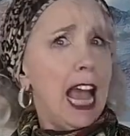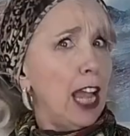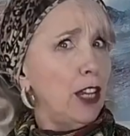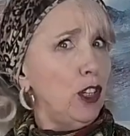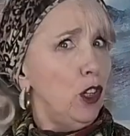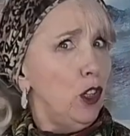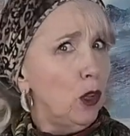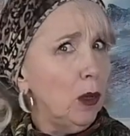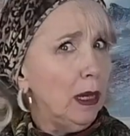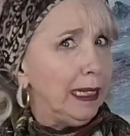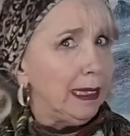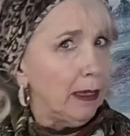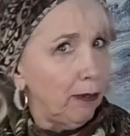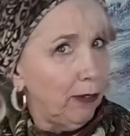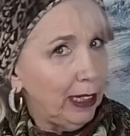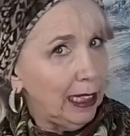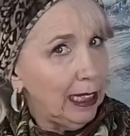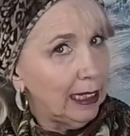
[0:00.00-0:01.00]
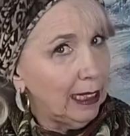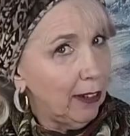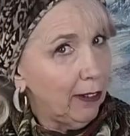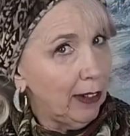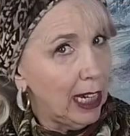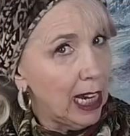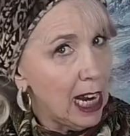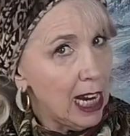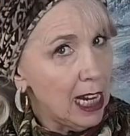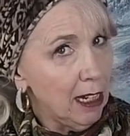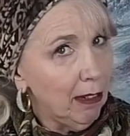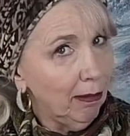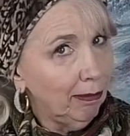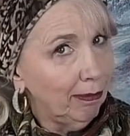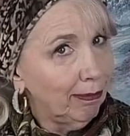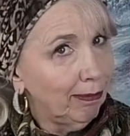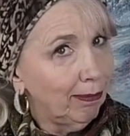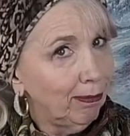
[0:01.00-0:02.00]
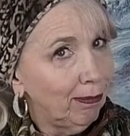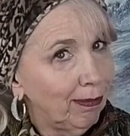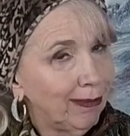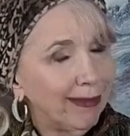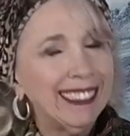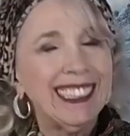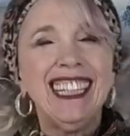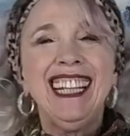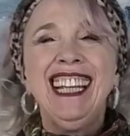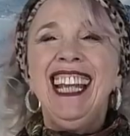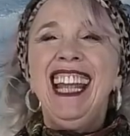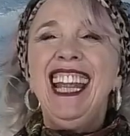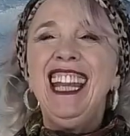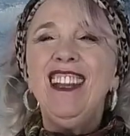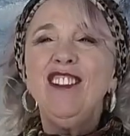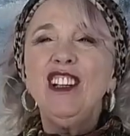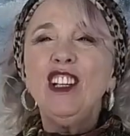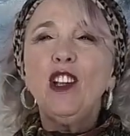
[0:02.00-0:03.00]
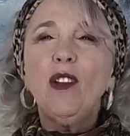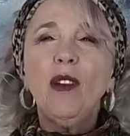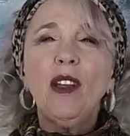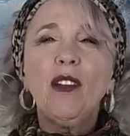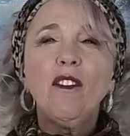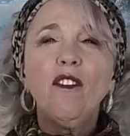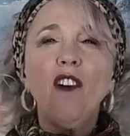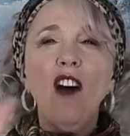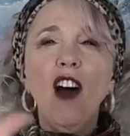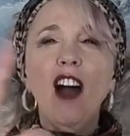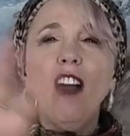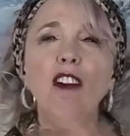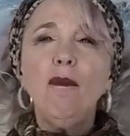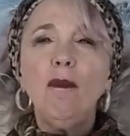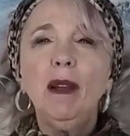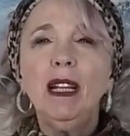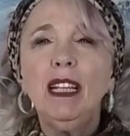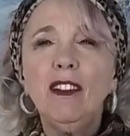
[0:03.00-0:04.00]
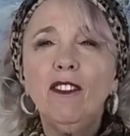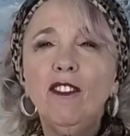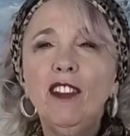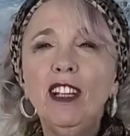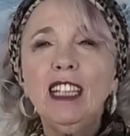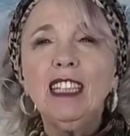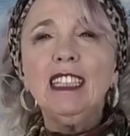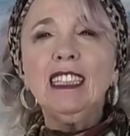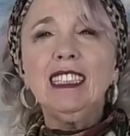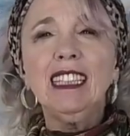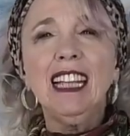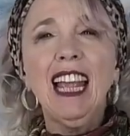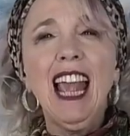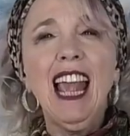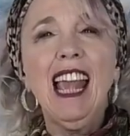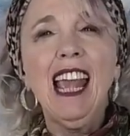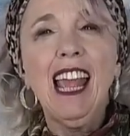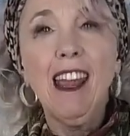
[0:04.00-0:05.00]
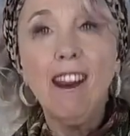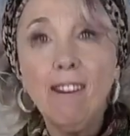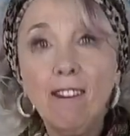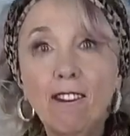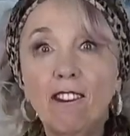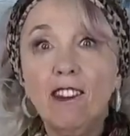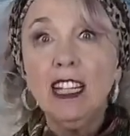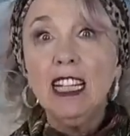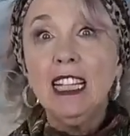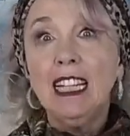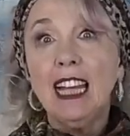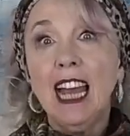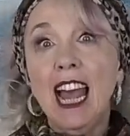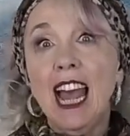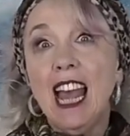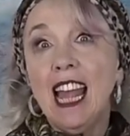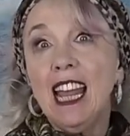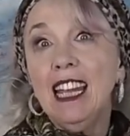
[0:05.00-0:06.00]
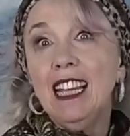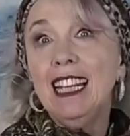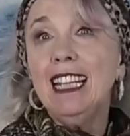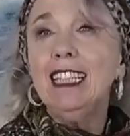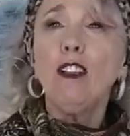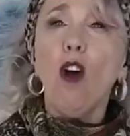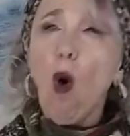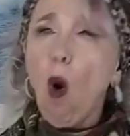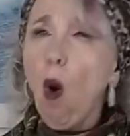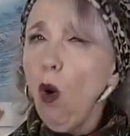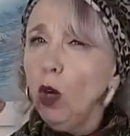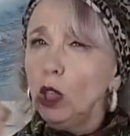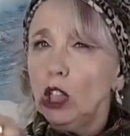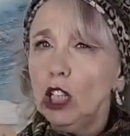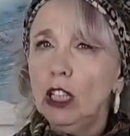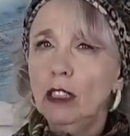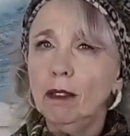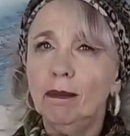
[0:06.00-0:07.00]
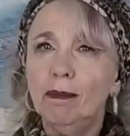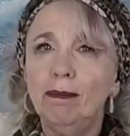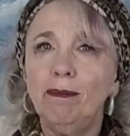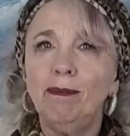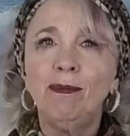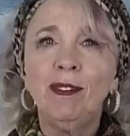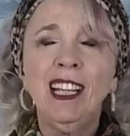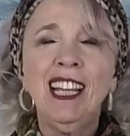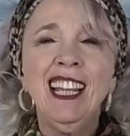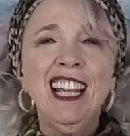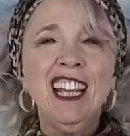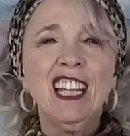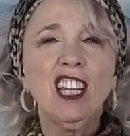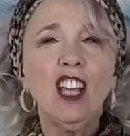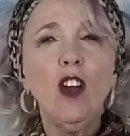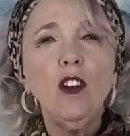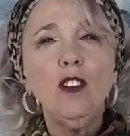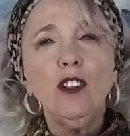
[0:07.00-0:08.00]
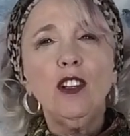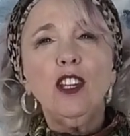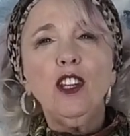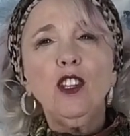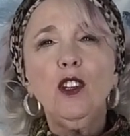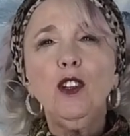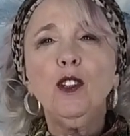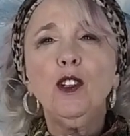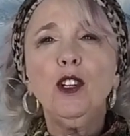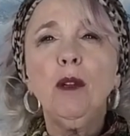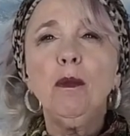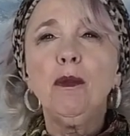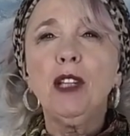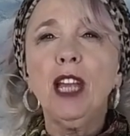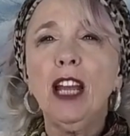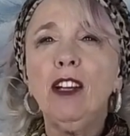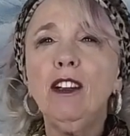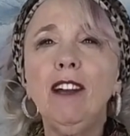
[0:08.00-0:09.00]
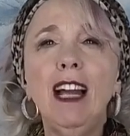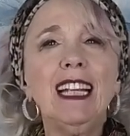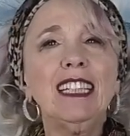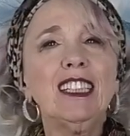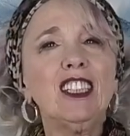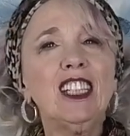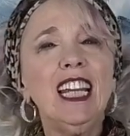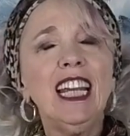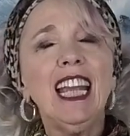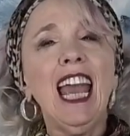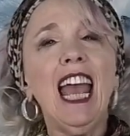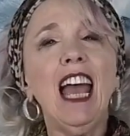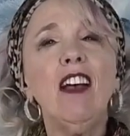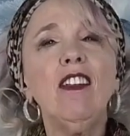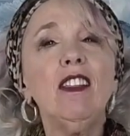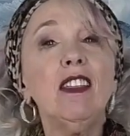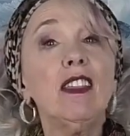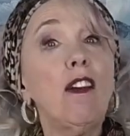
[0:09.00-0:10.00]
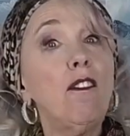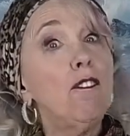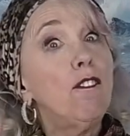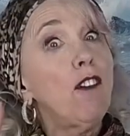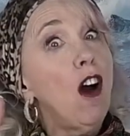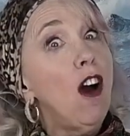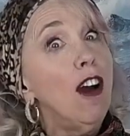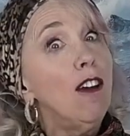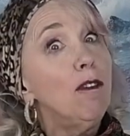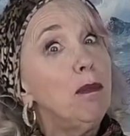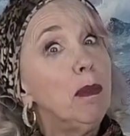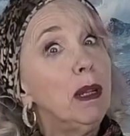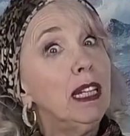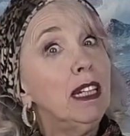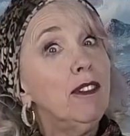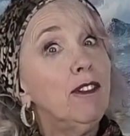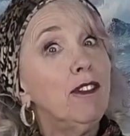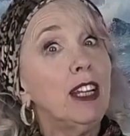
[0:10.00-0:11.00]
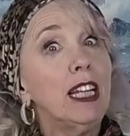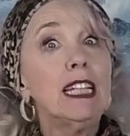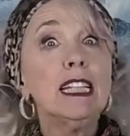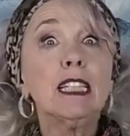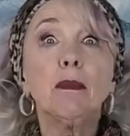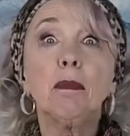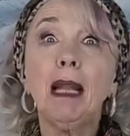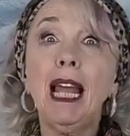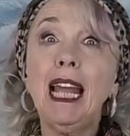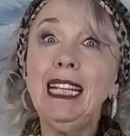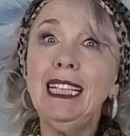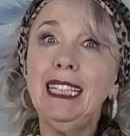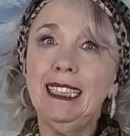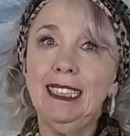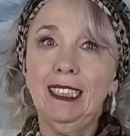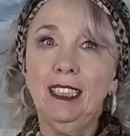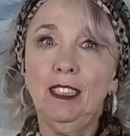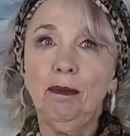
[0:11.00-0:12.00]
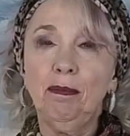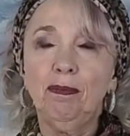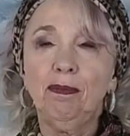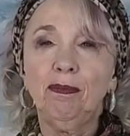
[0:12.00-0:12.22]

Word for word: Are you doing some fitness every day? Even doing 5-minute fitness every day is awesome. Go to the YouTube channel and check out the 5-minute fitness playlist.